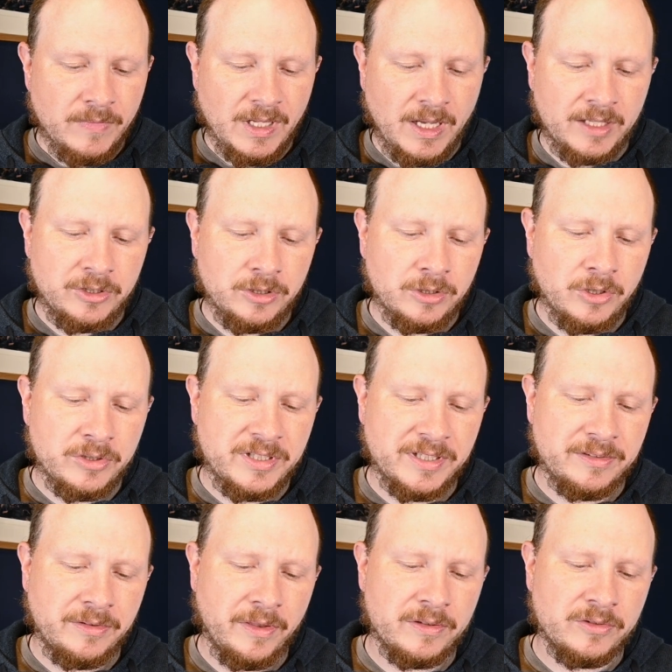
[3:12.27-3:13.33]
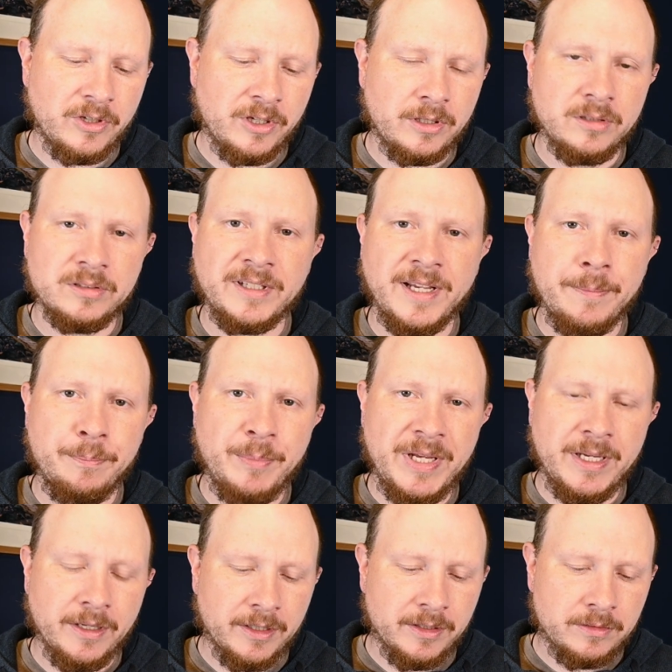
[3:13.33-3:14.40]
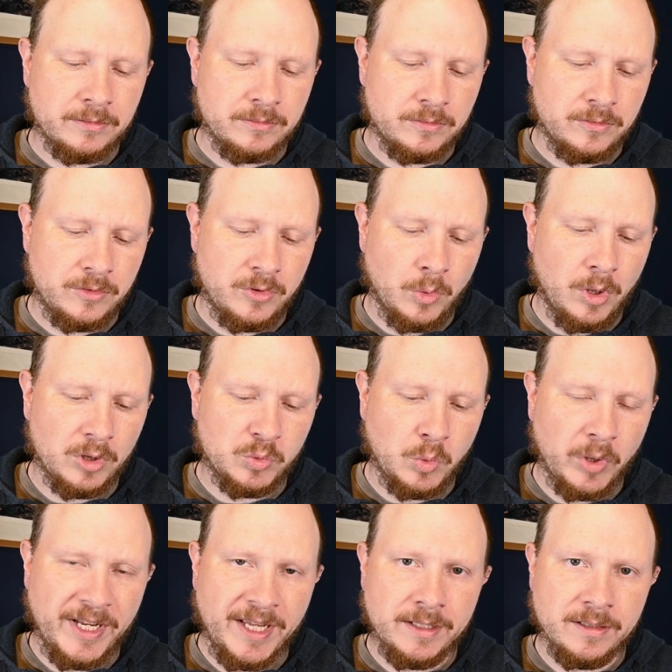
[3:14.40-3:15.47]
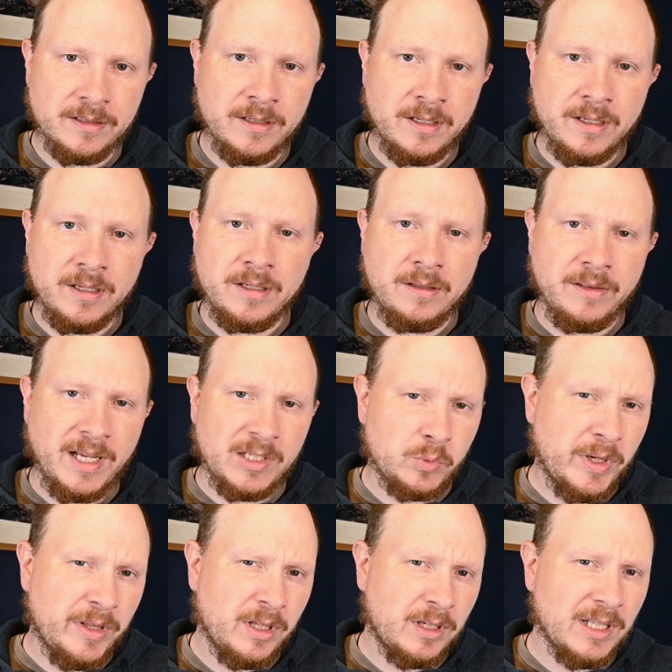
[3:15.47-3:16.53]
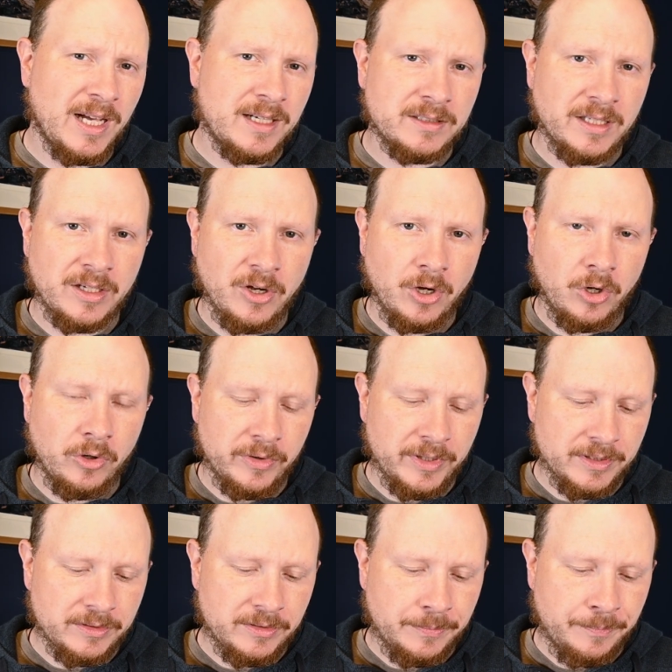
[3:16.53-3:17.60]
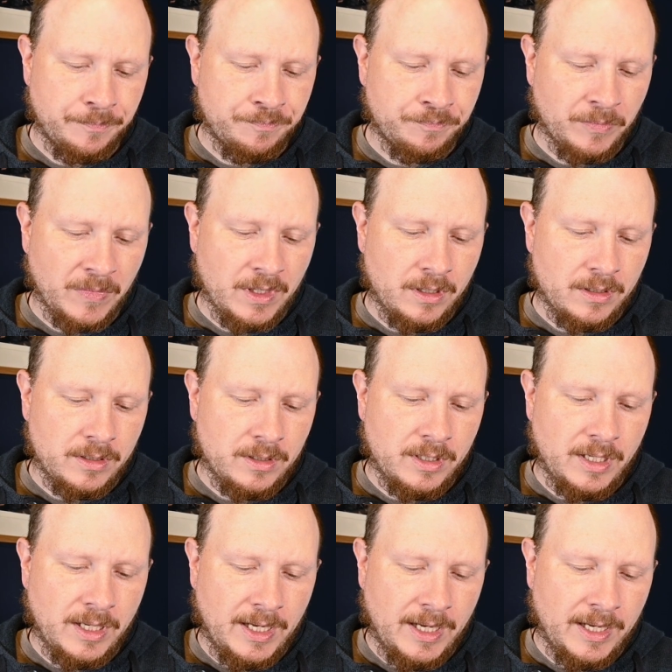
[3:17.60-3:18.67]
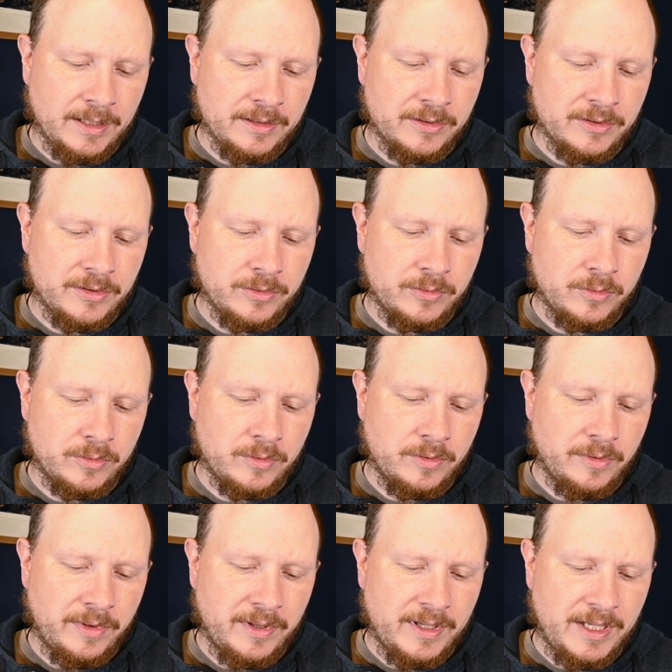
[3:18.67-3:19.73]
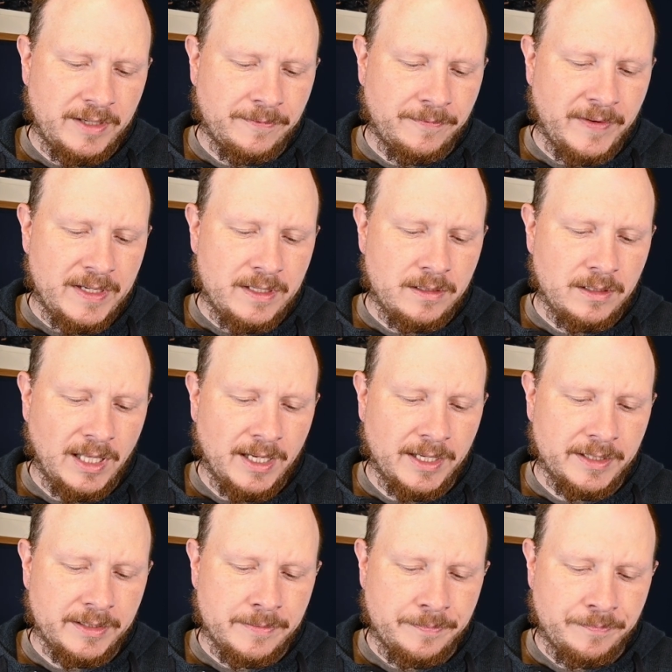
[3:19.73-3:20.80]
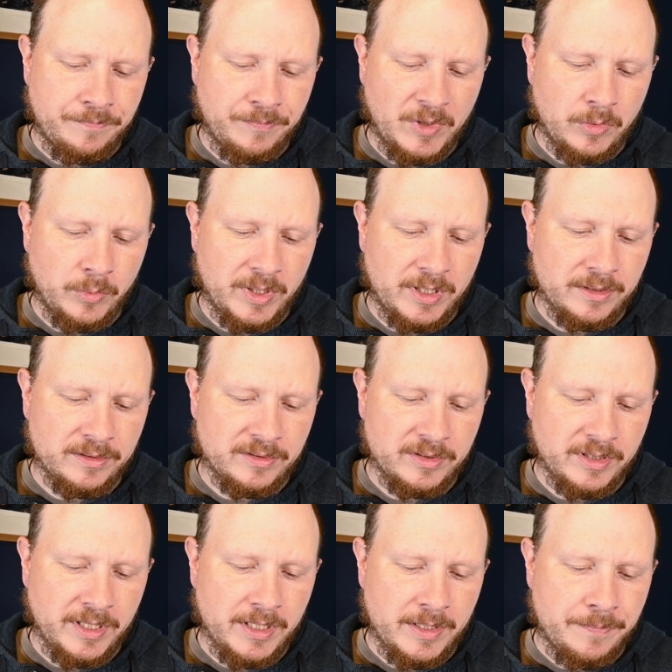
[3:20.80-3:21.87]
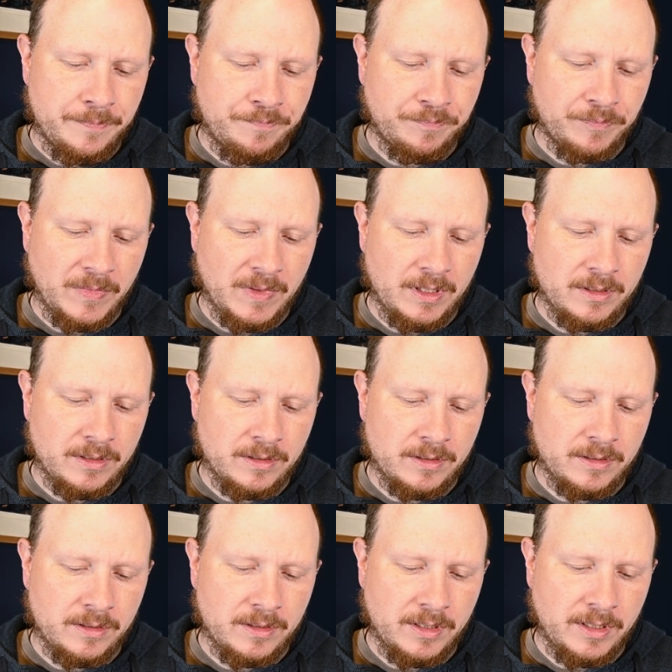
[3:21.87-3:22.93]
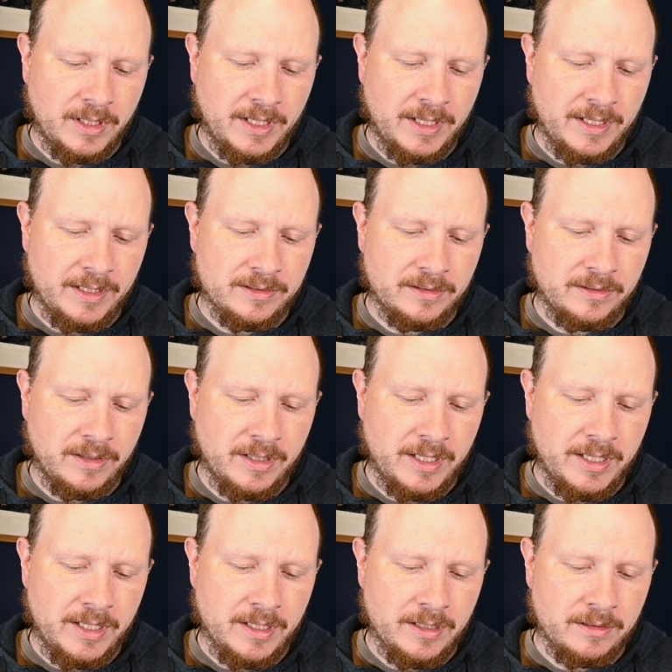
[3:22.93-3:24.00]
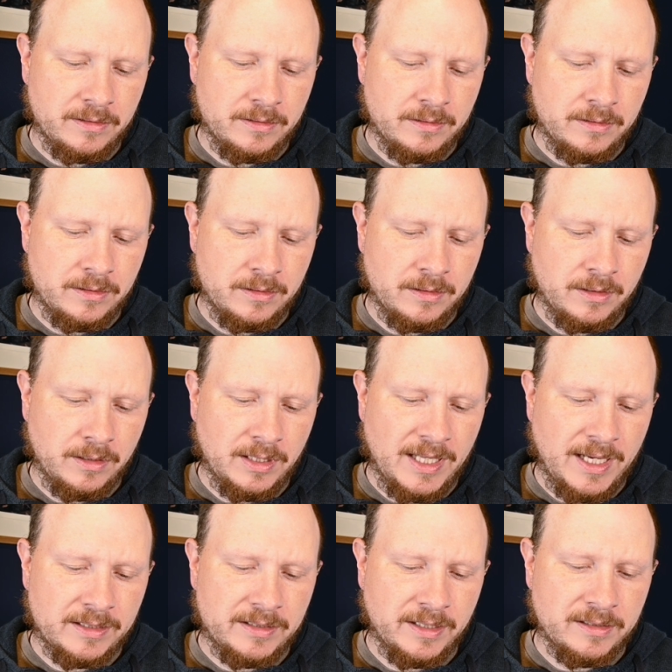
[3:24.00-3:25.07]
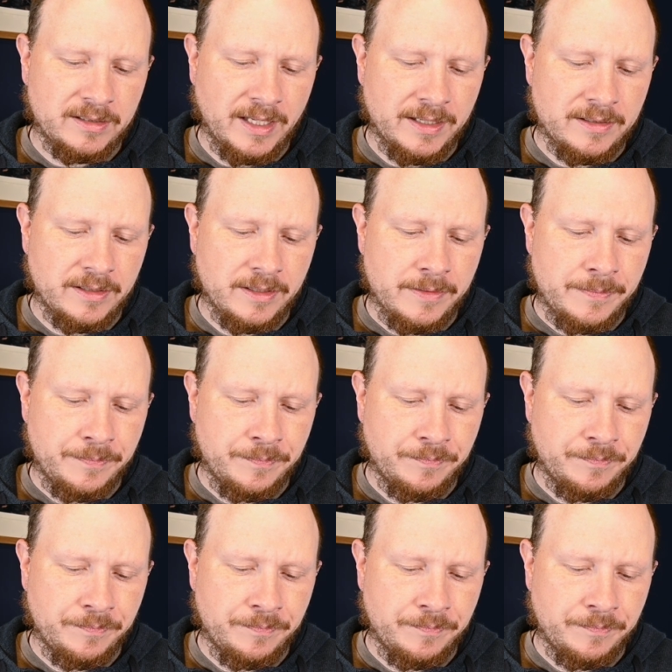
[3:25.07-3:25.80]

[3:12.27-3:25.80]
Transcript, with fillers: and you'll notice that the circles get bigger towards one end that's where the galactic core is and the thin line that we can see is the galactic center.